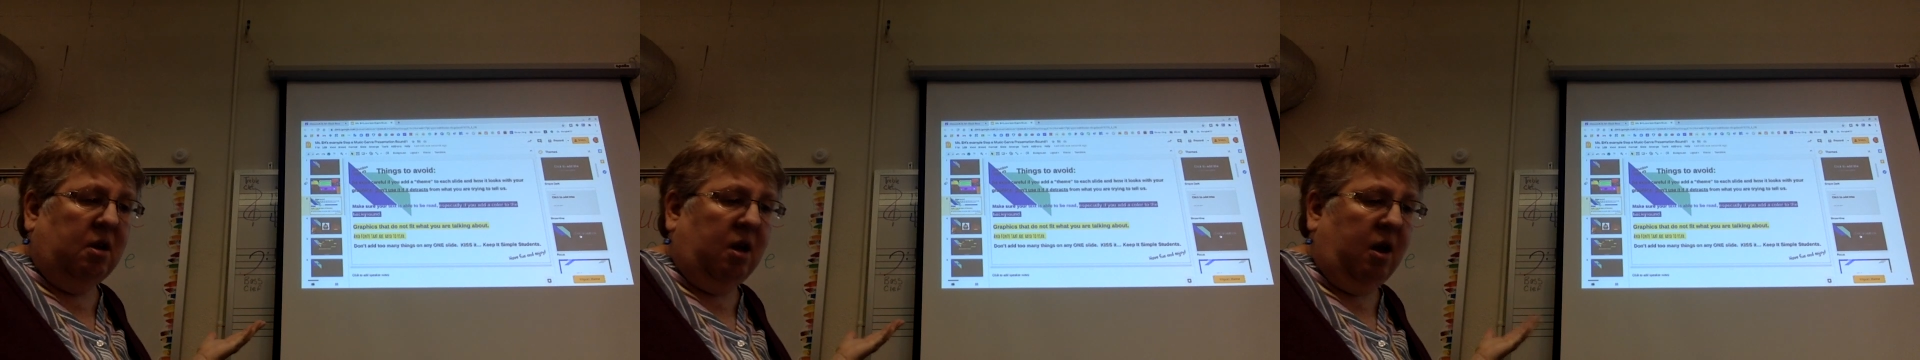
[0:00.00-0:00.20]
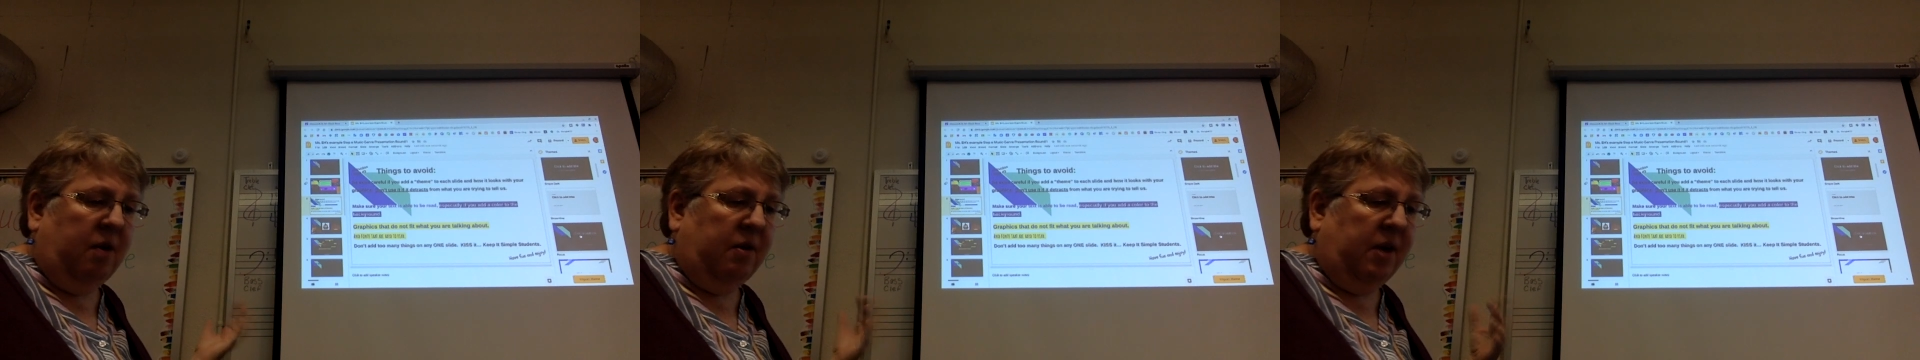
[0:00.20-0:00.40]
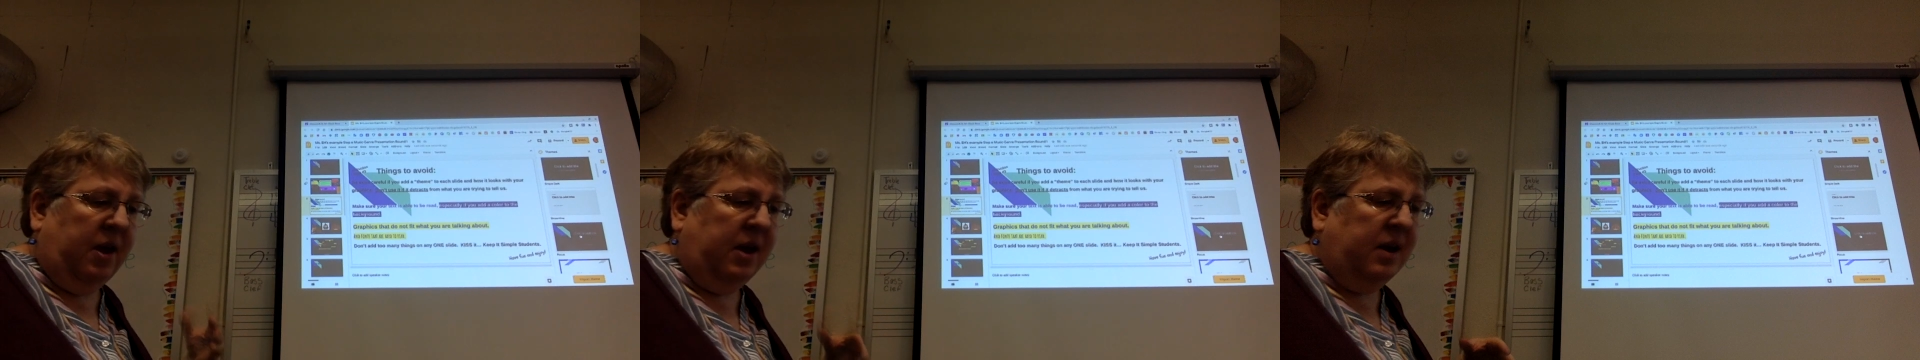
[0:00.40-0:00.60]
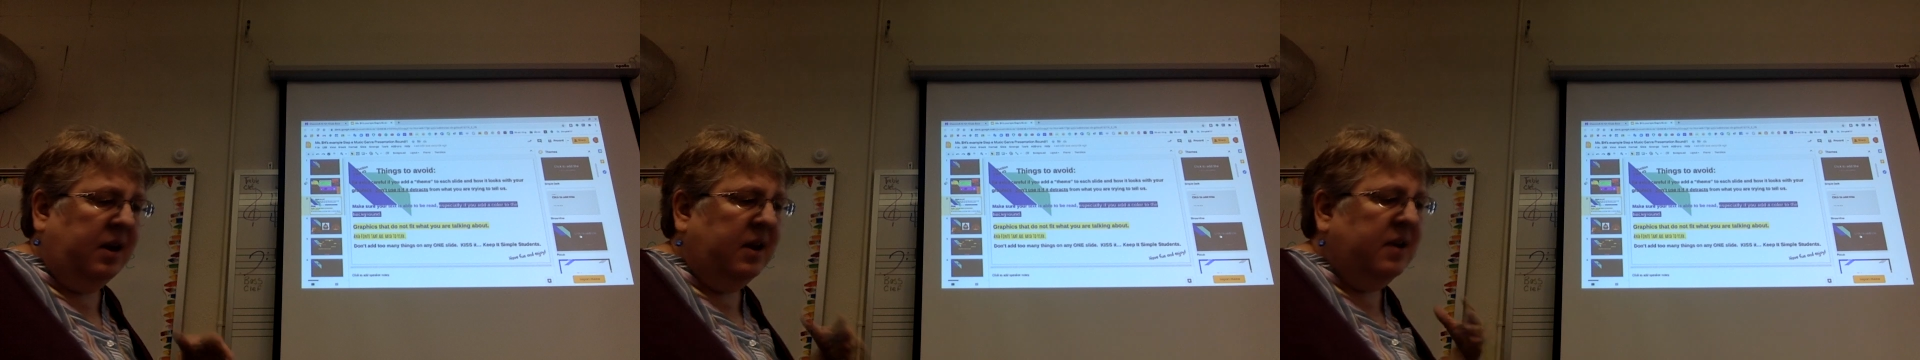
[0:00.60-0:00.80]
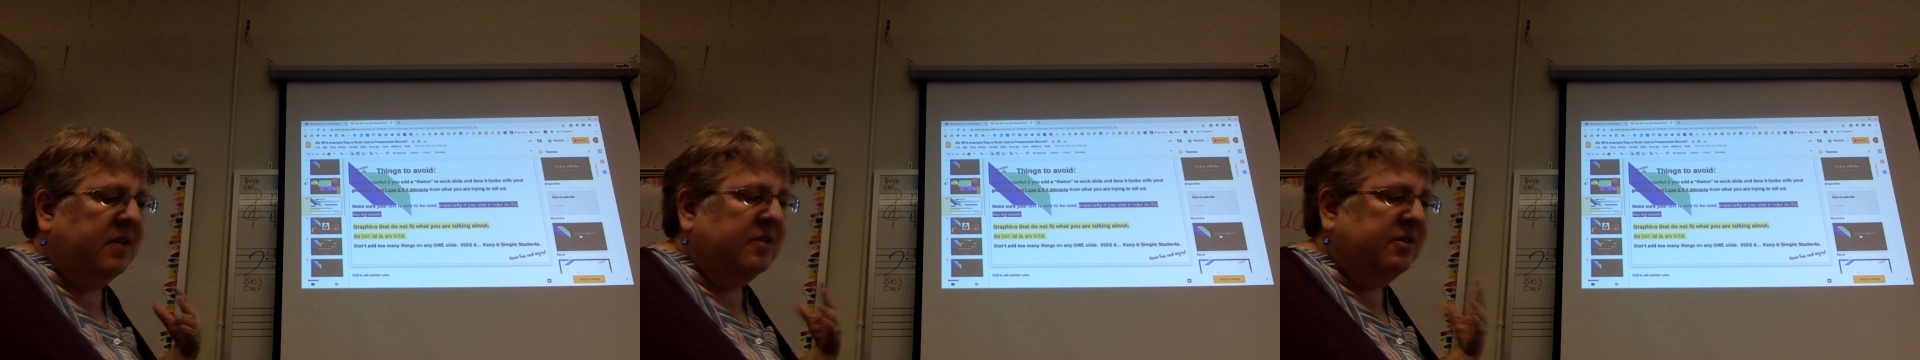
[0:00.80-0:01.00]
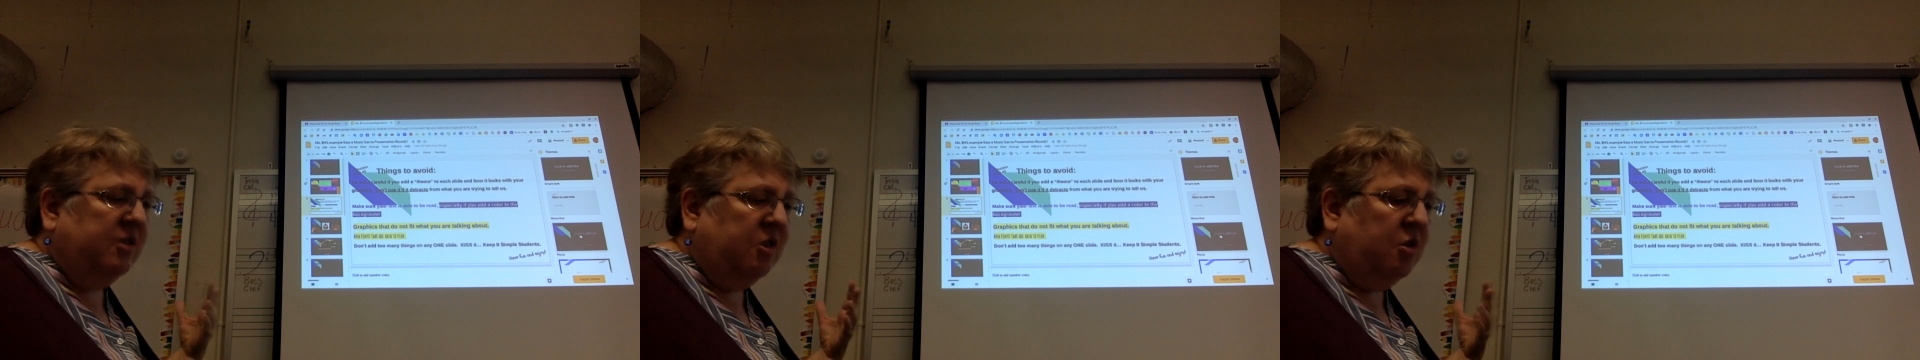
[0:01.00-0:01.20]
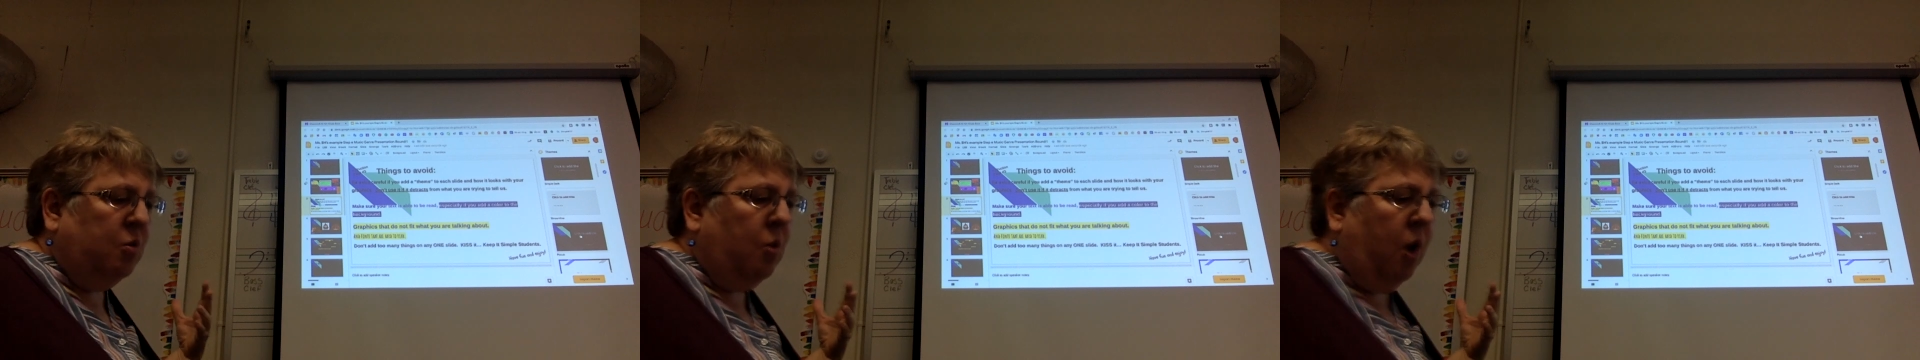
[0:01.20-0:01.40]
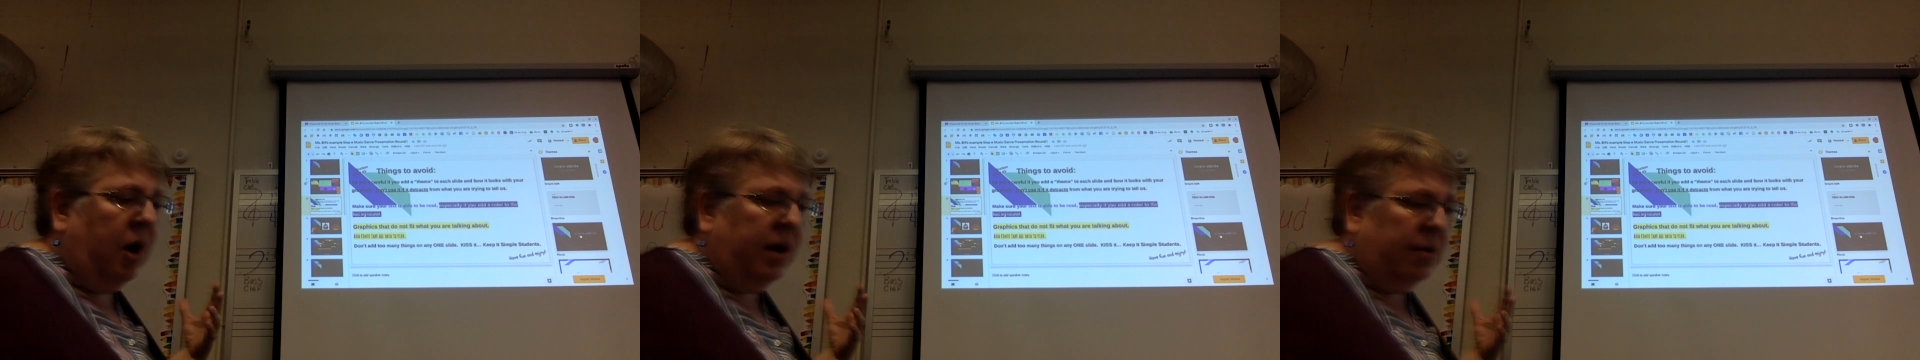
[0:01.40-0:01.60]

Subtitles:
All right? So you want